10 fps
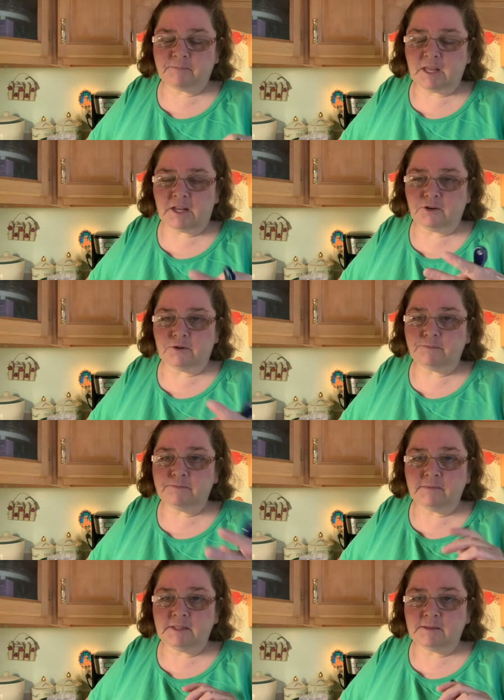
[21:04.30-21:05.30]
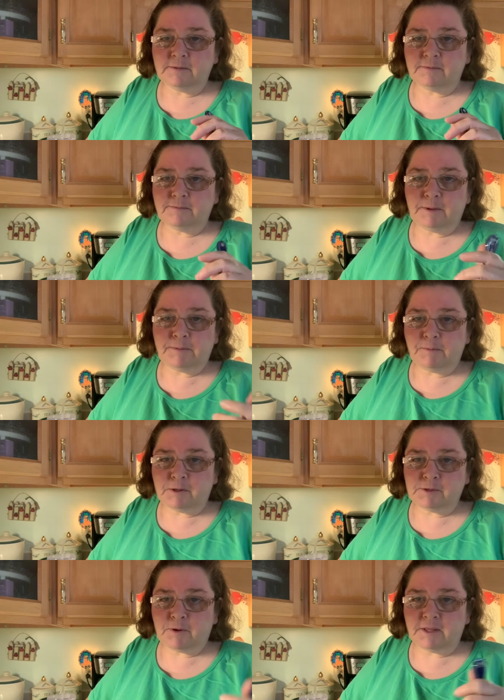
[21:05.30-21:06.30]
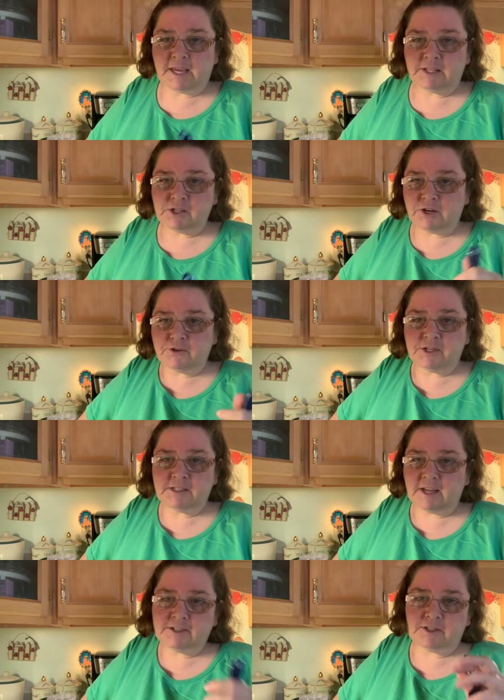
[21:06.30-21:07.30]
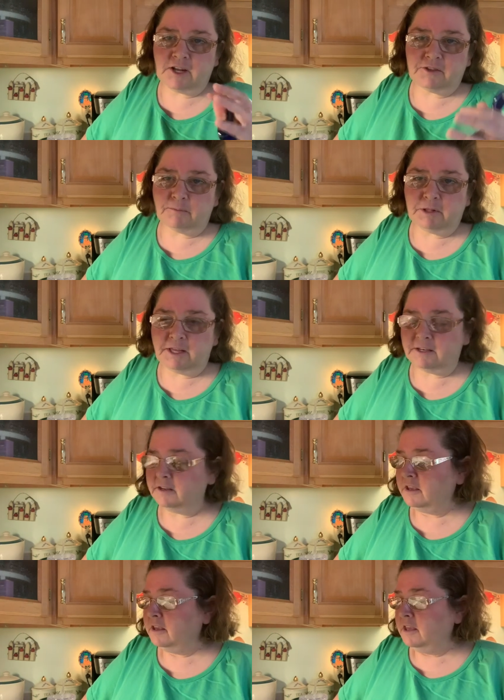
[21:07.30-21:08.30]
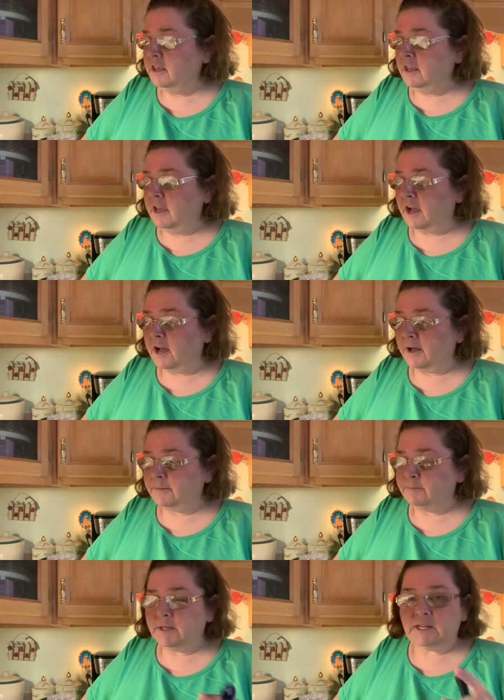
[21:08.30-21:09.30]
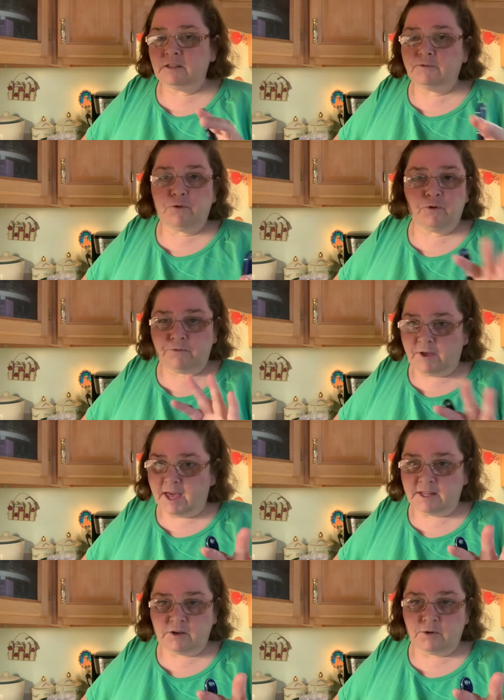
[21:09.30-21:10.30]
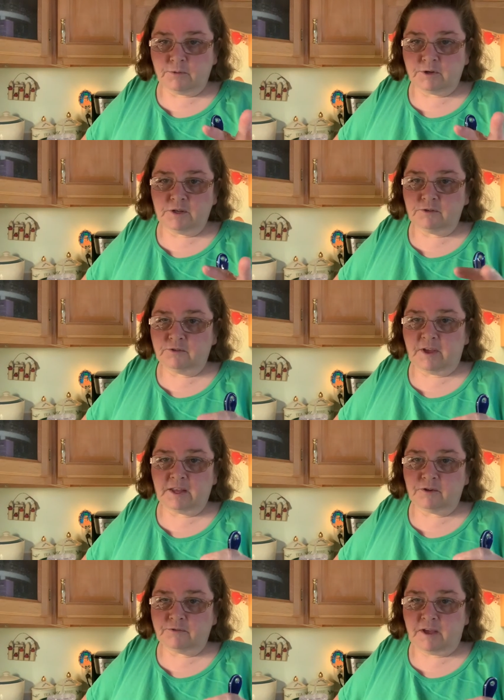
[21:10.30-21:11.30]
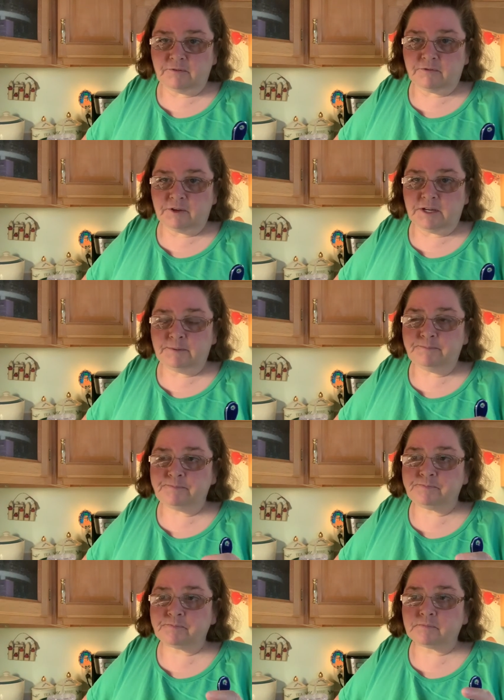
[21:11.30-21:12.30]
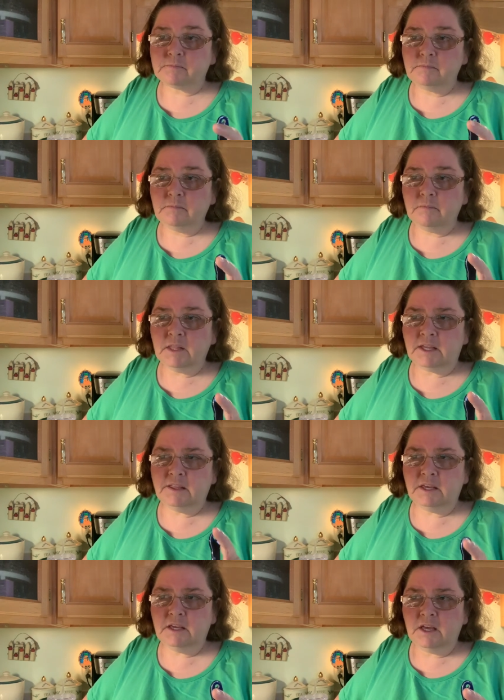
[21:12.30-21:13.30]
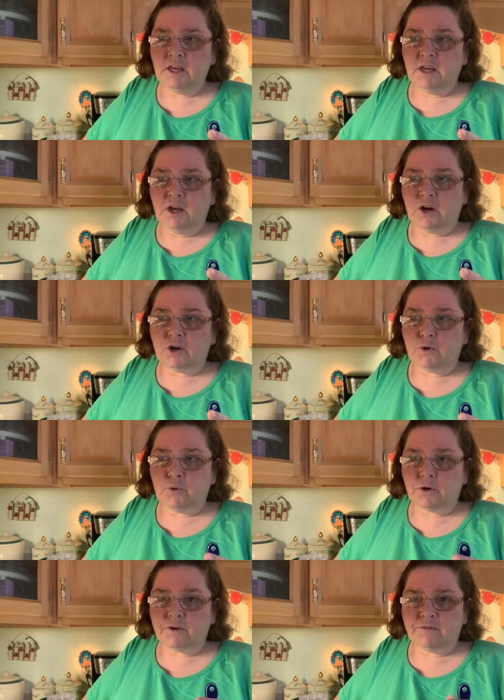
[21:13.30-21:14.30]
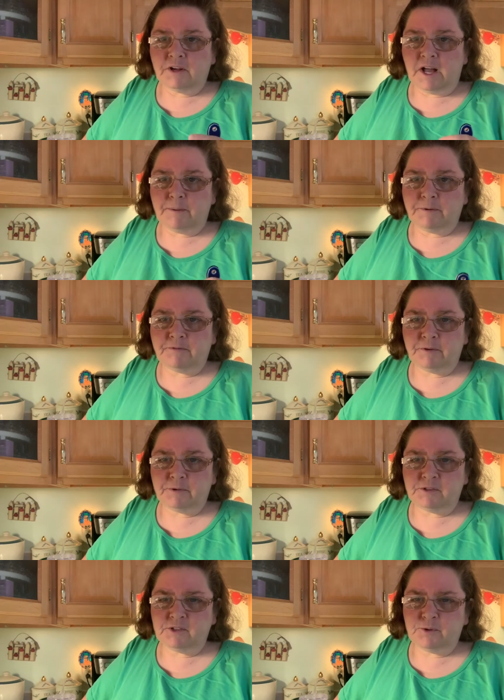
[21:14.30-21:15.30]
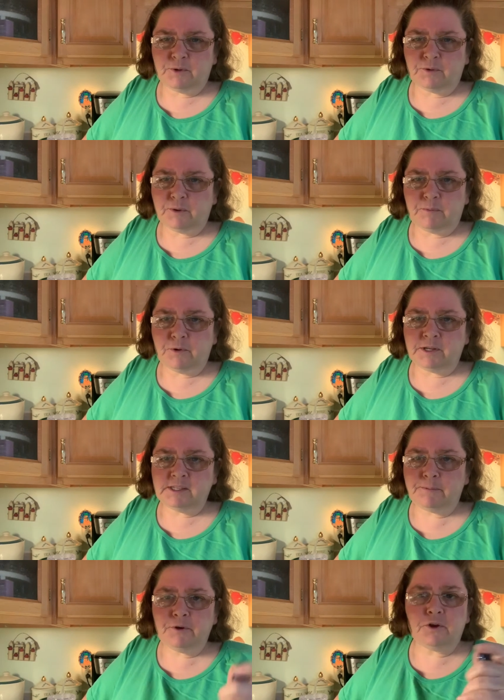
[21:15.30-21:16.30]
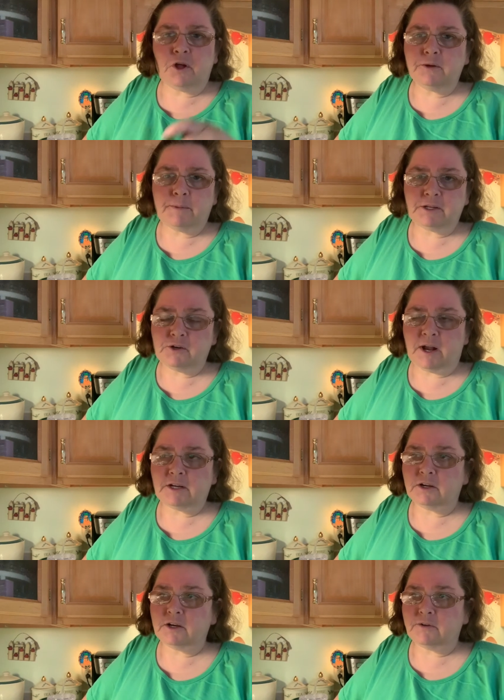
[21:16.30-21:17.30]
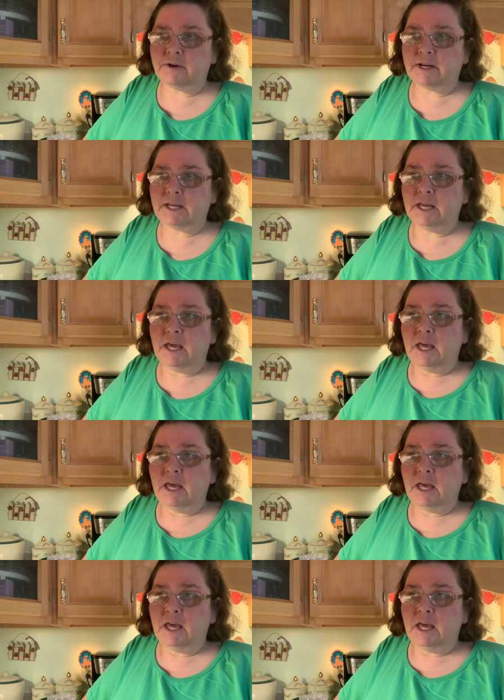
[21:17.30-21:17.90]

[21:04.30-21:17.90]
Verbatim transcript: I don't know, maybe mozzarella and cheddar cheese. I just got the blend. Um, and it's full fat, no reduced fat, no fat free. I think a quarter of a cup of it was two or three points. I put it all in my tracker already.